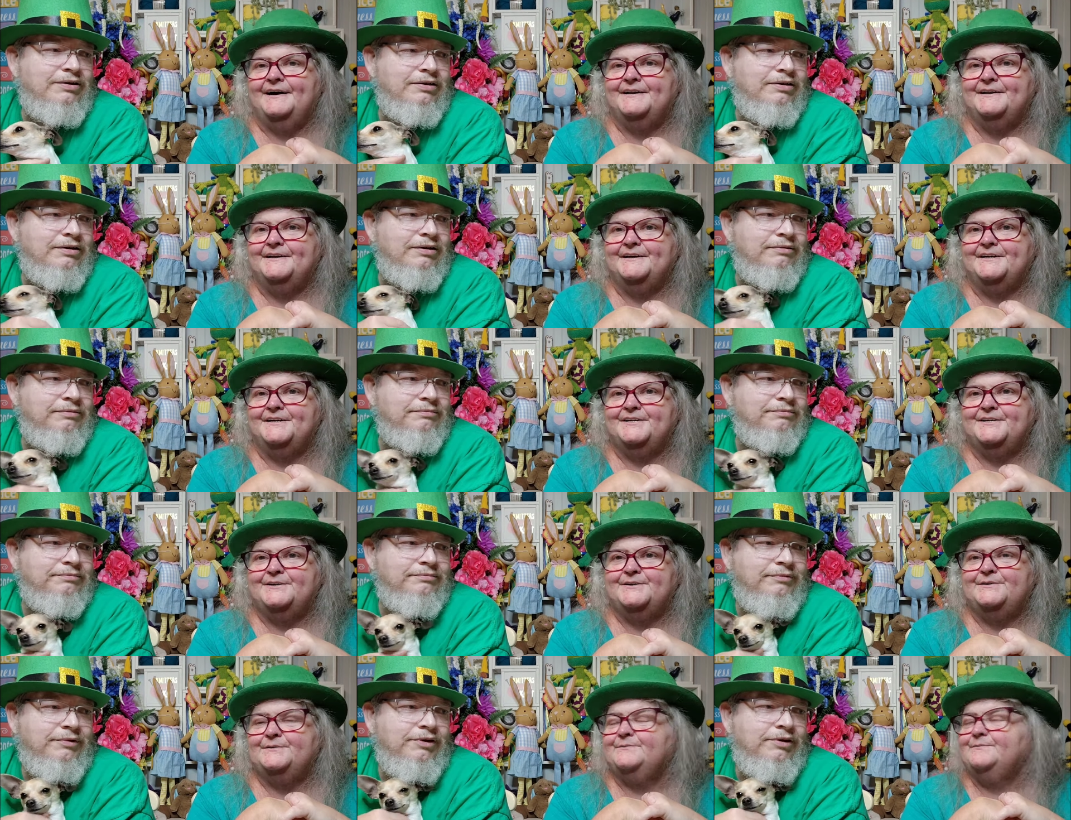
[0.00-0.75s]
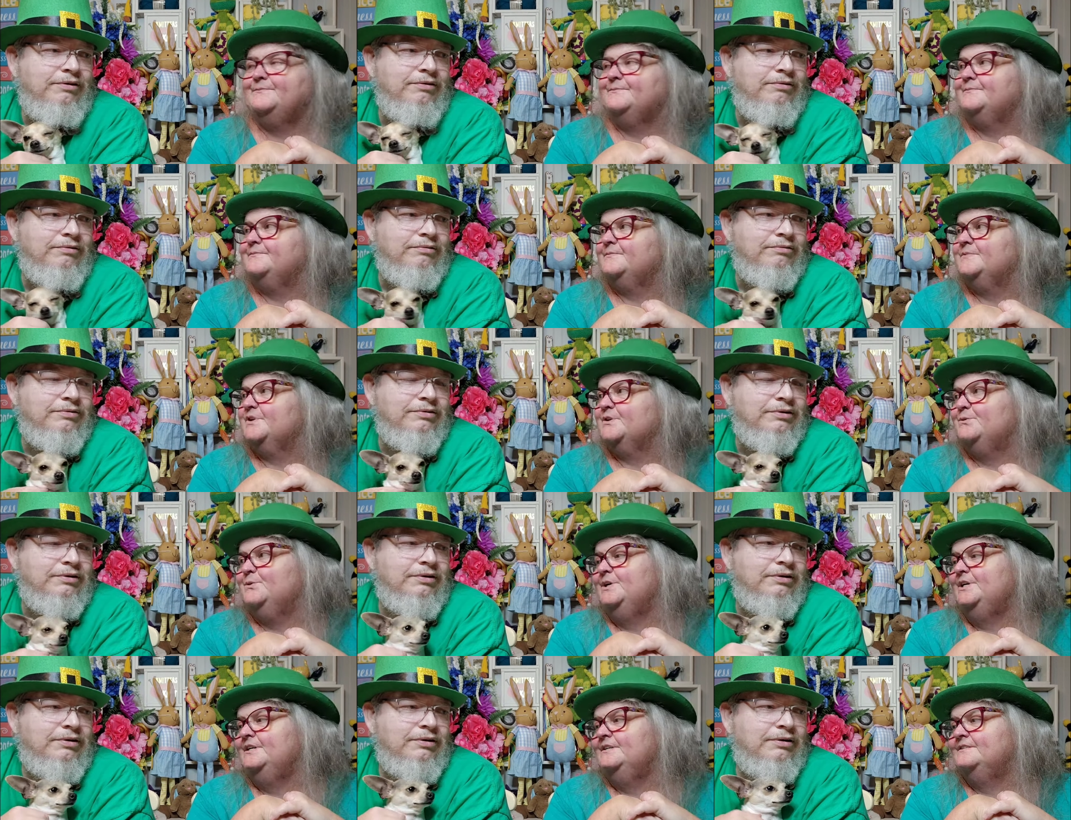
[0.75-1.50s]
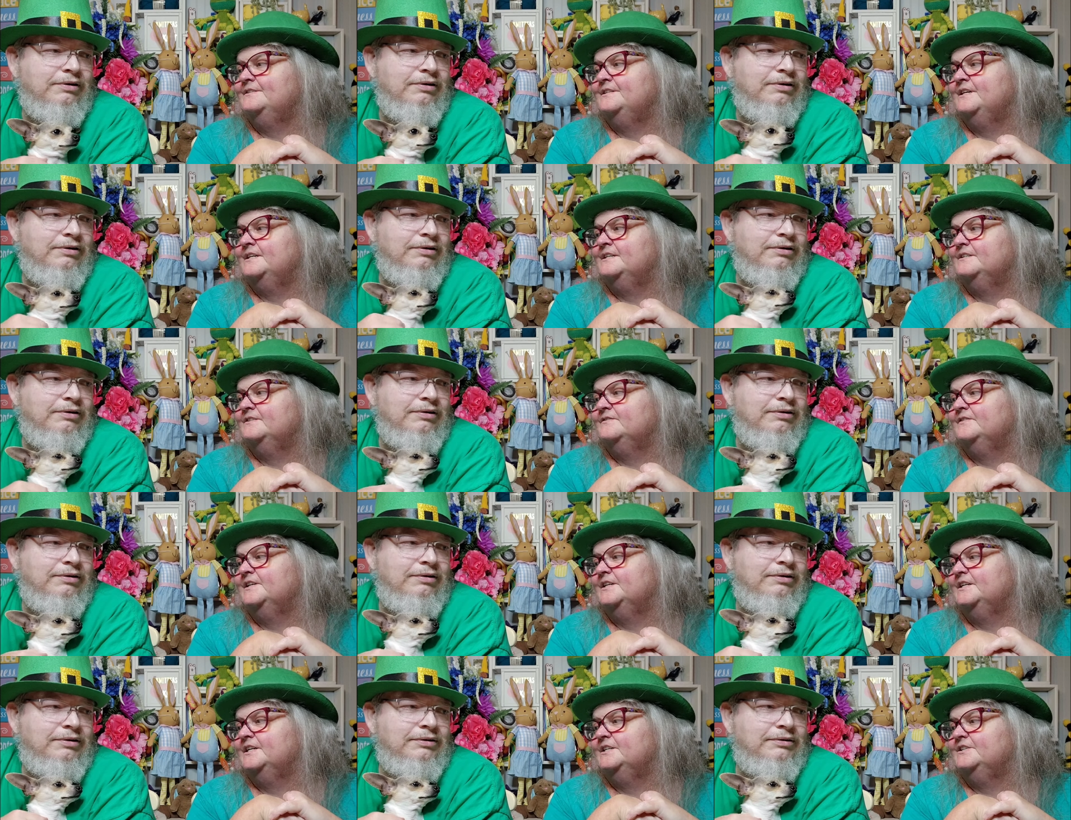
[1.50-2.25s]
Speaker 1: I know. in years. We hadn't taken a
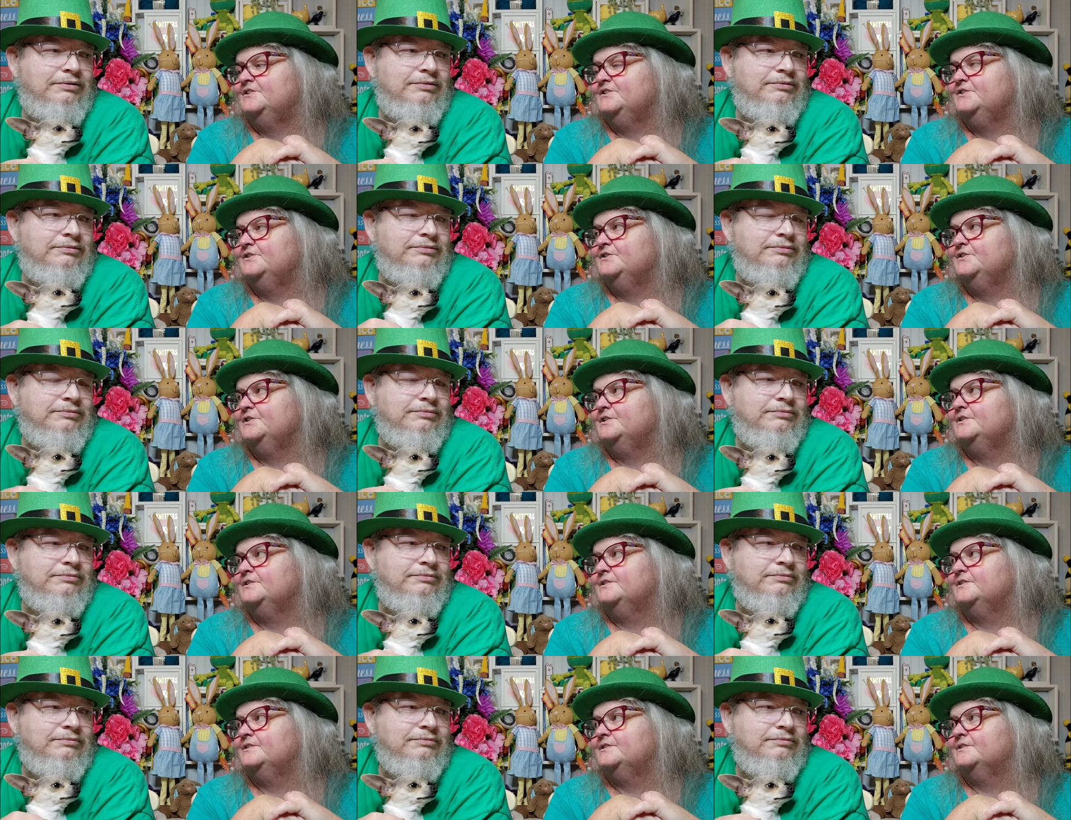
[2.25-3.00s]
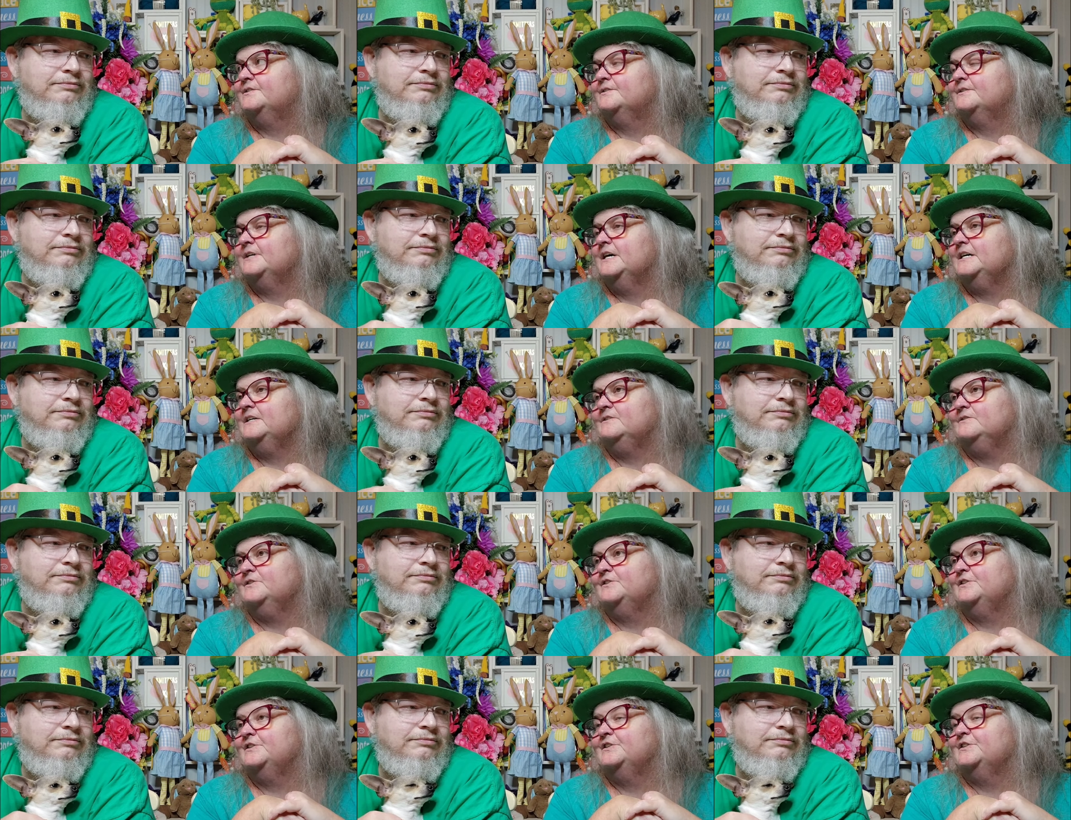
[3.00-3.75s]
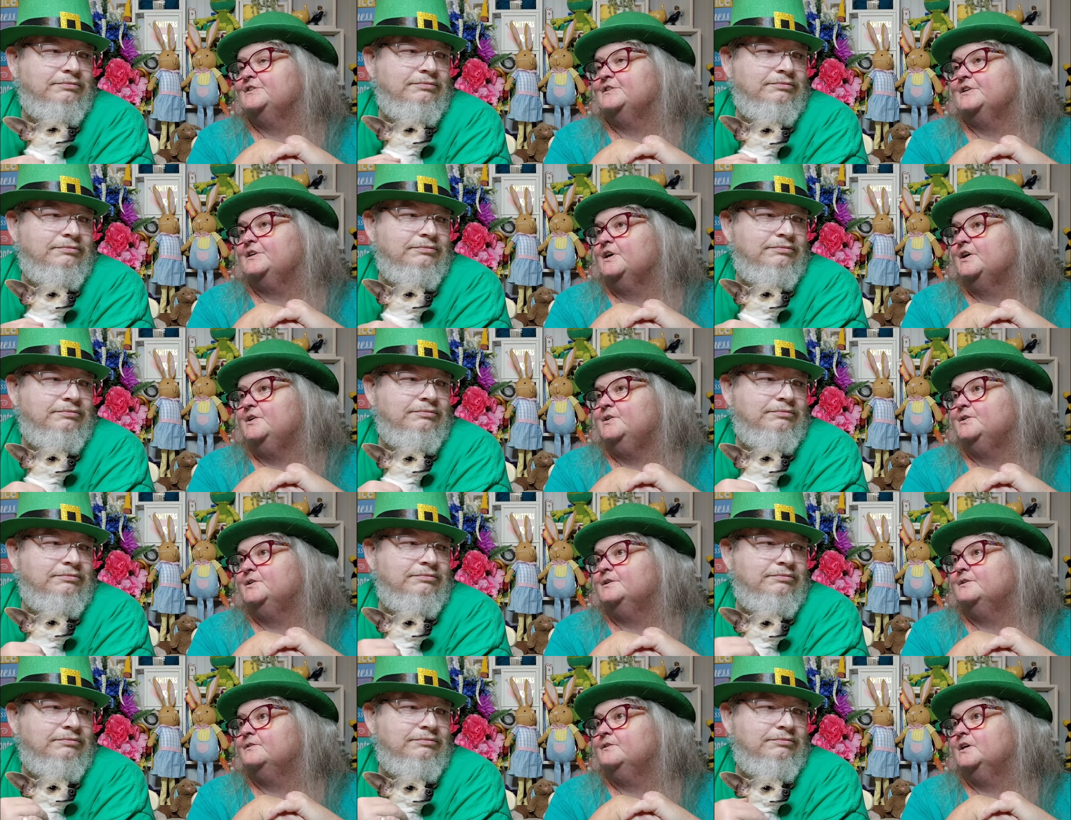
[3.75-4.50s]
vacation since, actually since
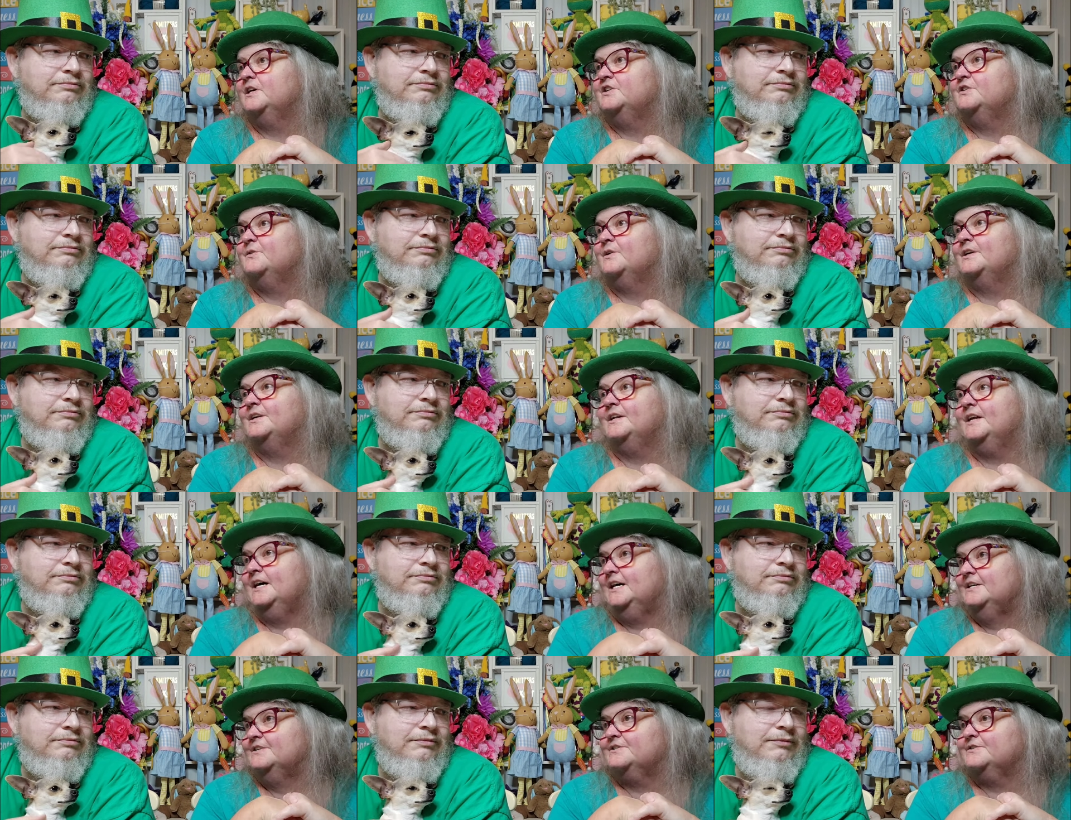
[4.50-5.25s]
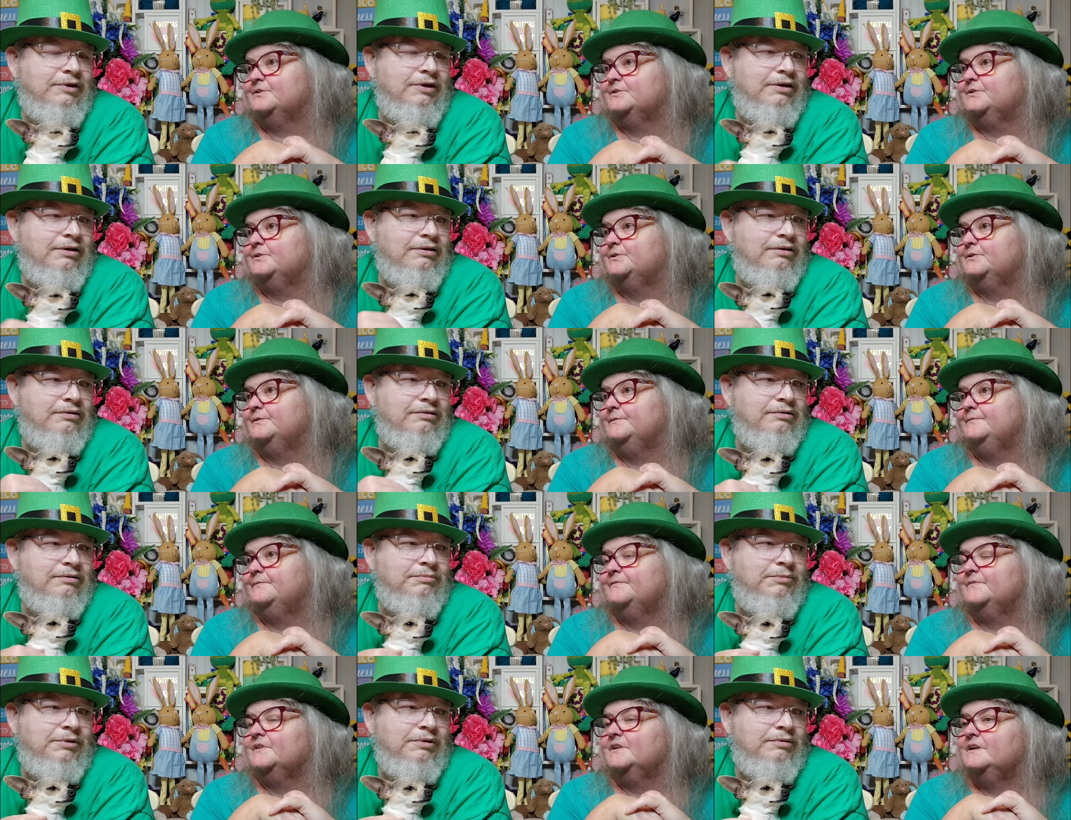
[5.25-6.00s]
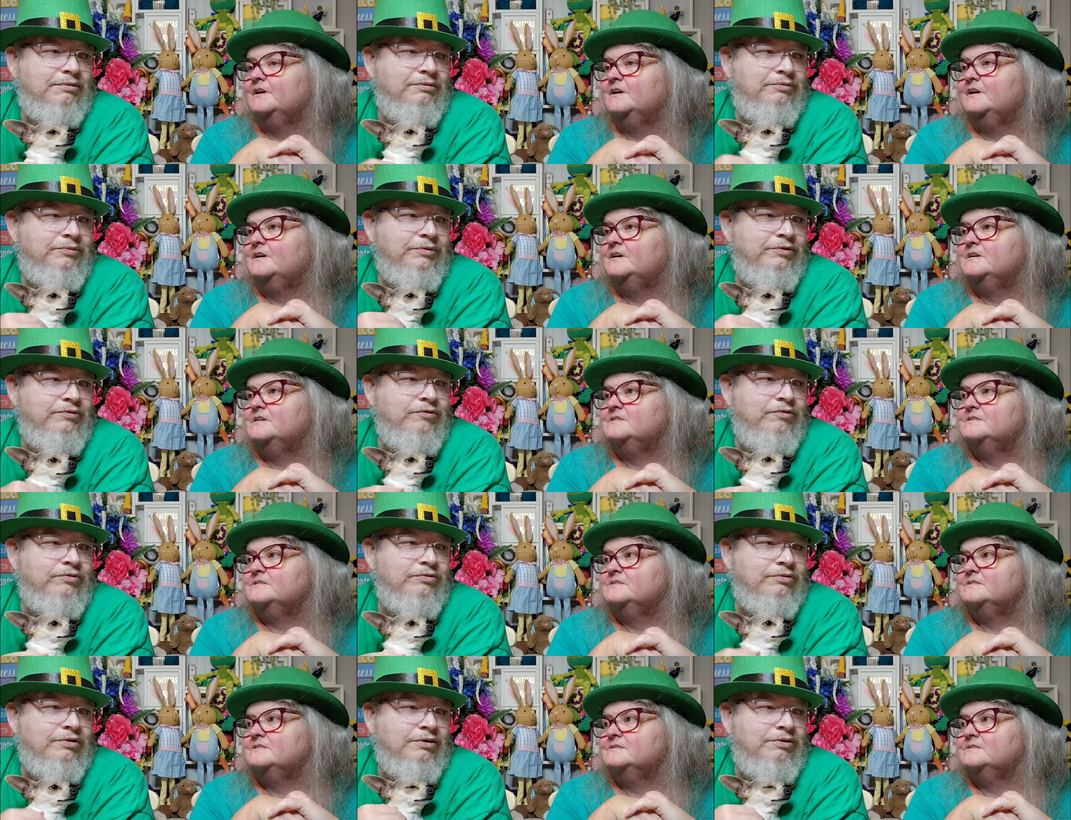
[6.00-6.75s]
Dakota graduated high school.
Speaker 2: I mean, we
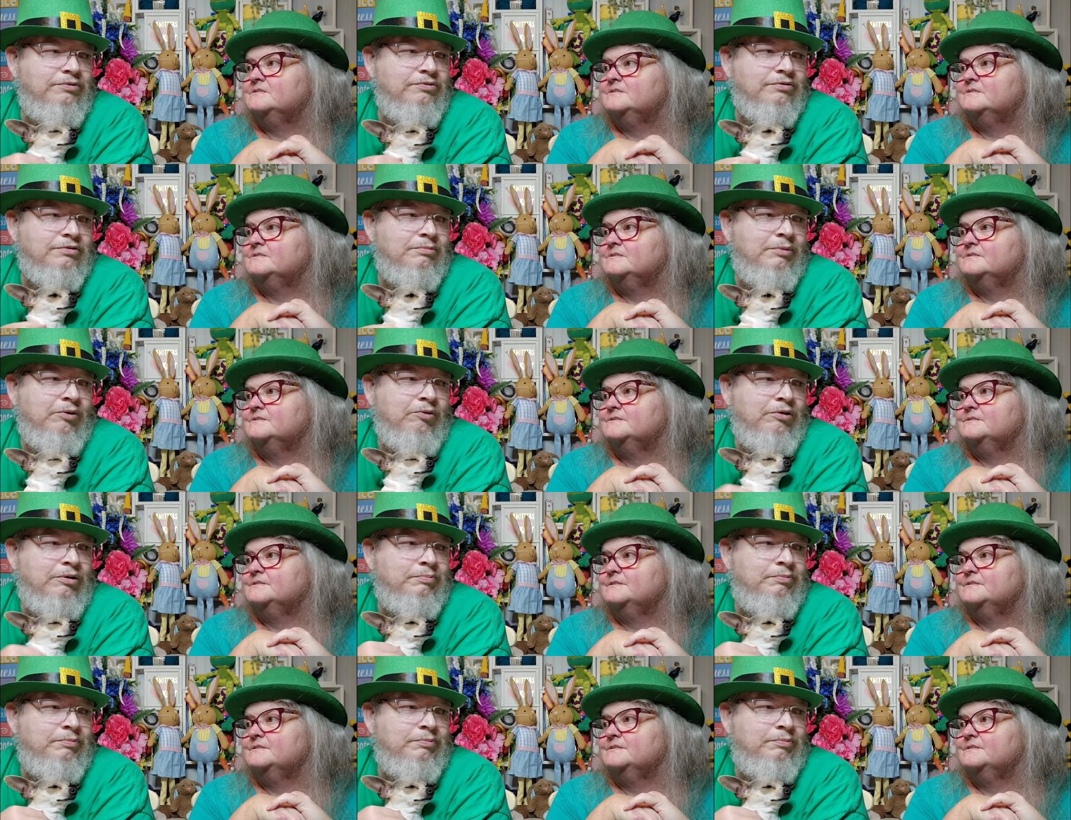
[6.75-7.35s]
used, I used them all